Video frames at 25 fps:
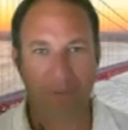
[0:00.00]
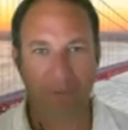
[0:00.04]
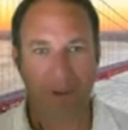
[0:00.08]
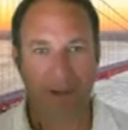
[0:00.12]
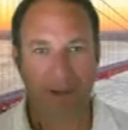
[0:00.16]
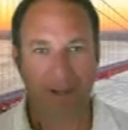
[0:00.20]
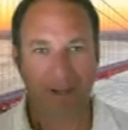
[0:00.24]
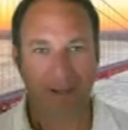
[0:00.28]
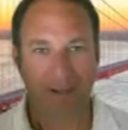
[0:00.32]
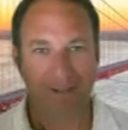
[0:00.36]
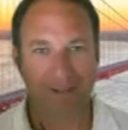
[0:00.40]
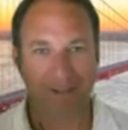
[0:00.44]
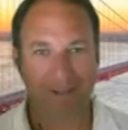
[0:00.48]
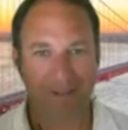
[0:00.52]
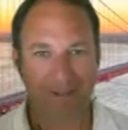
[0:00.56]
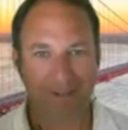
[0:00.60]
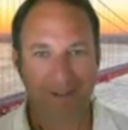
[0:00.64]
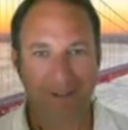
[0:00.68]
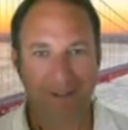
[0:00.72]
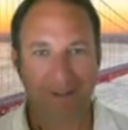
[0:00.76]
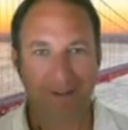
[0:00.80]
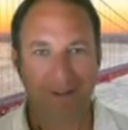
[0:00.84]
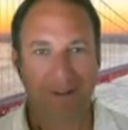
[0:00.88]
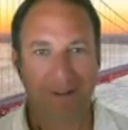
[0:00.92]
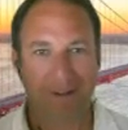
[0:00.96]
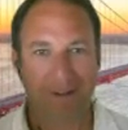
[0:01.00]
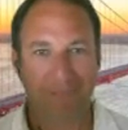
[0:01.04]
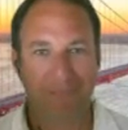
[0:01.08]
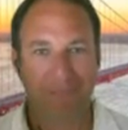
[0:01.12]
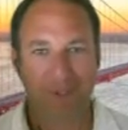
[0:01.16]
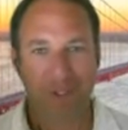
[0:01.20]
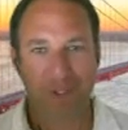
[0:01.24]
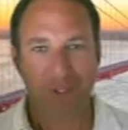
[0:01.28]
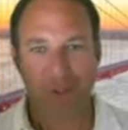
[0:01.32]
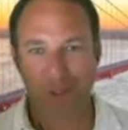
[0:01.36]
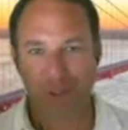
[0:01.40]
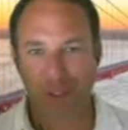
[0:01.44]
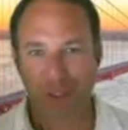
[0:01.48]
everybody is
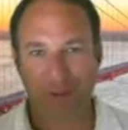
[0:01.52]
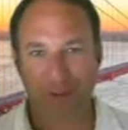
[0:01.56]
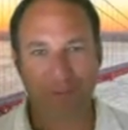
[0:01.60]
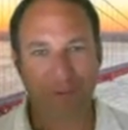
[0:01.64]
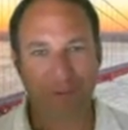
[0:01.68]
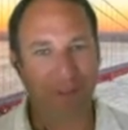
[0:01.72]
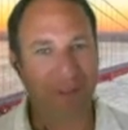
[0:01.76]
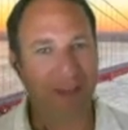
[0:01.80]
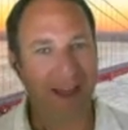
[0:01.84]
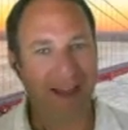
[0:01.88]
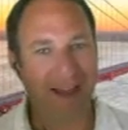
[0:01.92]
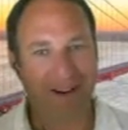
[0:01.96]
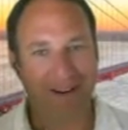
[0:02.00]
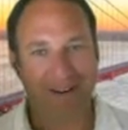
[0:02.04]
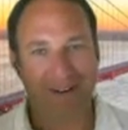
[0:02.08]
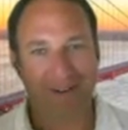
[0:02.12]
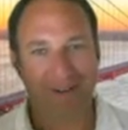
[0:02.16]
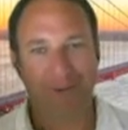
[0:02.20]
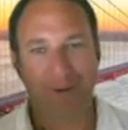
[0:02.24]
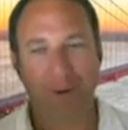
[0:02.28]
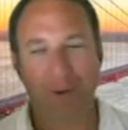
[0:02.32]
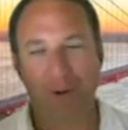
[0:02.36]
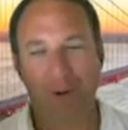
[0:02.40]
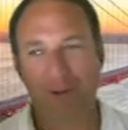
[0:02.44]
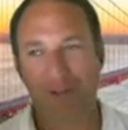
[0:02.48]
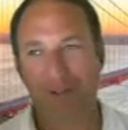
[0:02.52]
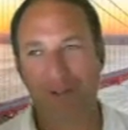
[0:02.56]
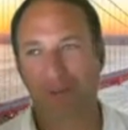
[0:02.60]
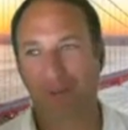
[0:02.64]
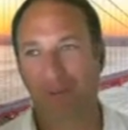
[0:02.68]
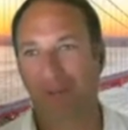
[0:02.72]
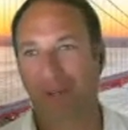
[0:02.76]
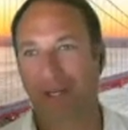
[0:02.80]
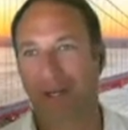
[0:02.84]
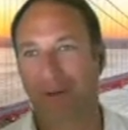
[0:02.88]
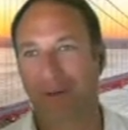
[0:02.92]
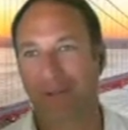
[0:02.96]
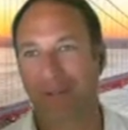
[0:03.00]
searching for that. And of course,
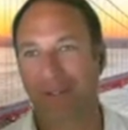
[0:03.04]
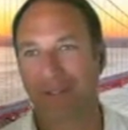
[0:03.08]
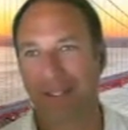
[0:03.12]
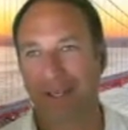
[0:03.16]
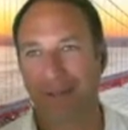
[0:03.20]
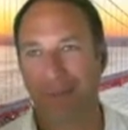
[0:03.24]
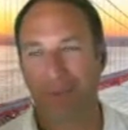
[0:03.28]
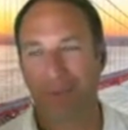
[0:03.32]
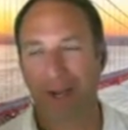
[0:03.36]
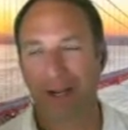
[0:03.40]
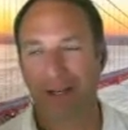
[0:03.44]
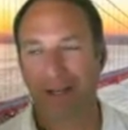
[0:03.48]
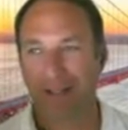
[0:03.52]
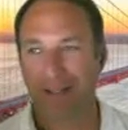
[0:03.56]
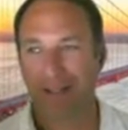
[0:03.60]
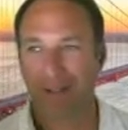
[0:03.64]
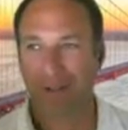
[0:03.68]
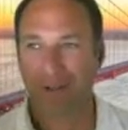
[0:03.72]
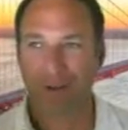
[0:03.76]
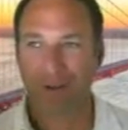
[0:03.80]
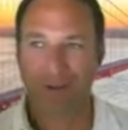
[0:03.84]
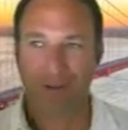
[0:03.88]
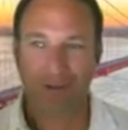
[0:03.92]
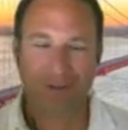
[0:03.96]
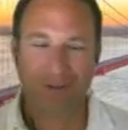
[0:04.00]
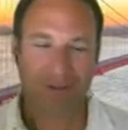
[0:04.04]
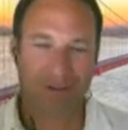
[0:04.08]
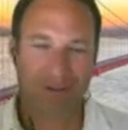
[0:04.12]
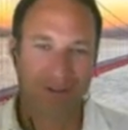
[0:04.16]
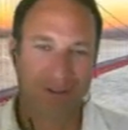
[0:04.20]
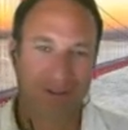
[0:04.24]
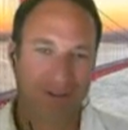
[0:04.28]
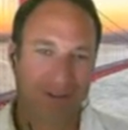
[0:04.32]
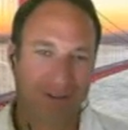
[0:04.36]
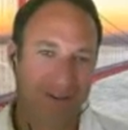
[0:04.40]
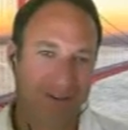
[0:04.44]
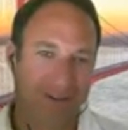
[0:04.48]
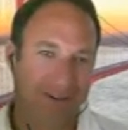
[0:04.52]
when we go see practitioners,
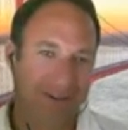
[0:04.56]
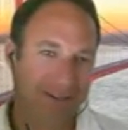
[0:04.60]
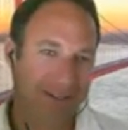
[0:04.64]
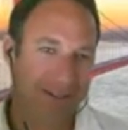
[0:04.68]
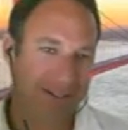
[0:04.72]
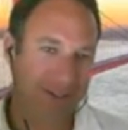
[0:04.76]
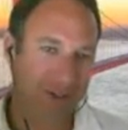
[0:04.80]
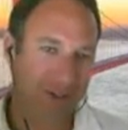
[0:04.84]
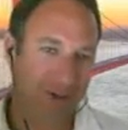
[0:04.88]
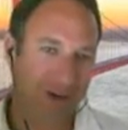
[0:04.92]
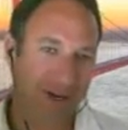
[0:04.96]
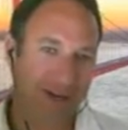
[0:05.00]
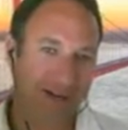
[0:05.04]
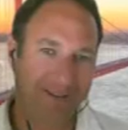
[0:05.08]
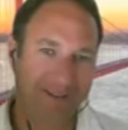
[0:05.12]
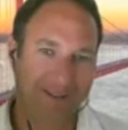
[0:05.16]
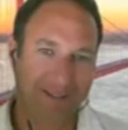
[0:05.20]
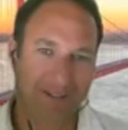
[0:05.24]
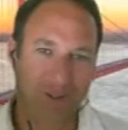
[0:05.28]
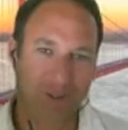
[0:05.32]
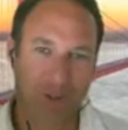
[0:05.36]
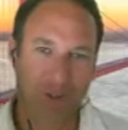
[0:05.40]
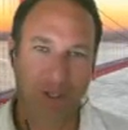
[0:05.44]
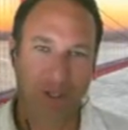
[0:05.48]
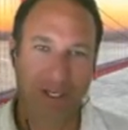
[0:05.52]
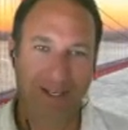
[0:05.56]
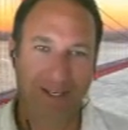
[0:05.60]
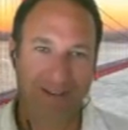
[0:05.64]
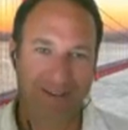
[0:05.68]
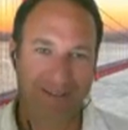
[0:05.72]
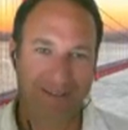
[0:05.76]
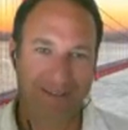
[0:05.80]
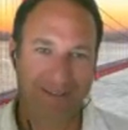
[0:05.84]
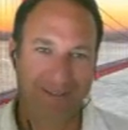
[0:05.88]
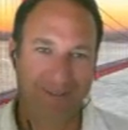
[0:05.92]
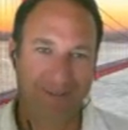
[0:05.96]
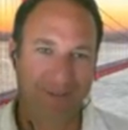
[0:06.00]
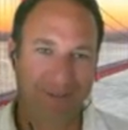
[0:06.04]
it's great to
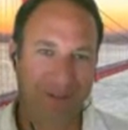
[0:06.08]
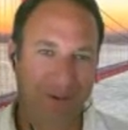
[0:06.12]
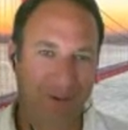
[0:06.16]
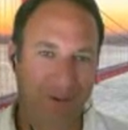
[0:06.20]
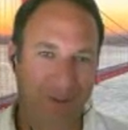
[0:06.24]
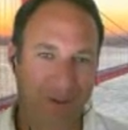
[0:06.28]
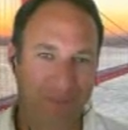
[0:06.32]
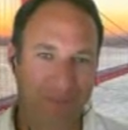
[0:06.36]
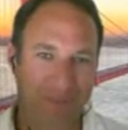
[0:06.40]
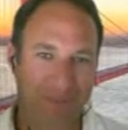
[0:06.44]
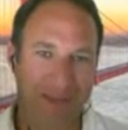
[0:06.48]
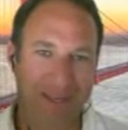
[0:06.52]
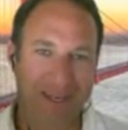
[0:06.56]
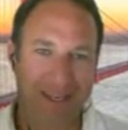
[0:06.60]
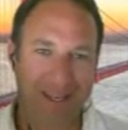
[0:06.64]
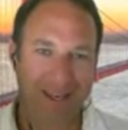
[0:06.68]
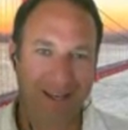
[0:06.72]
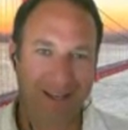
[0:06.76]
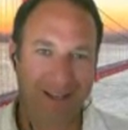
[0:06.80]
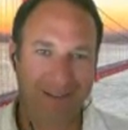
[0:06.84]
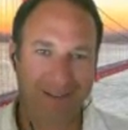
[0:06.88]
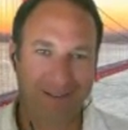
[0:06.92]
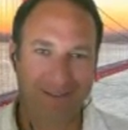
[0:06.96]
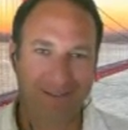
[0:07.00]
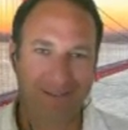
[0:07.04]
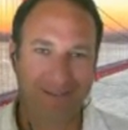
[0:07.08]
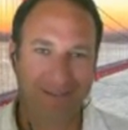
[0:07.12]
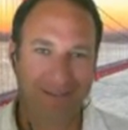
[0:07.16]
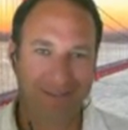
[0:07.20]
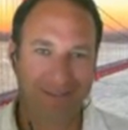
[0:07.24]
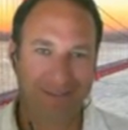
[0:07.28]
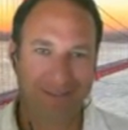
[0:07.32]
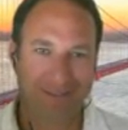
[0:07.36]
treat, the immediate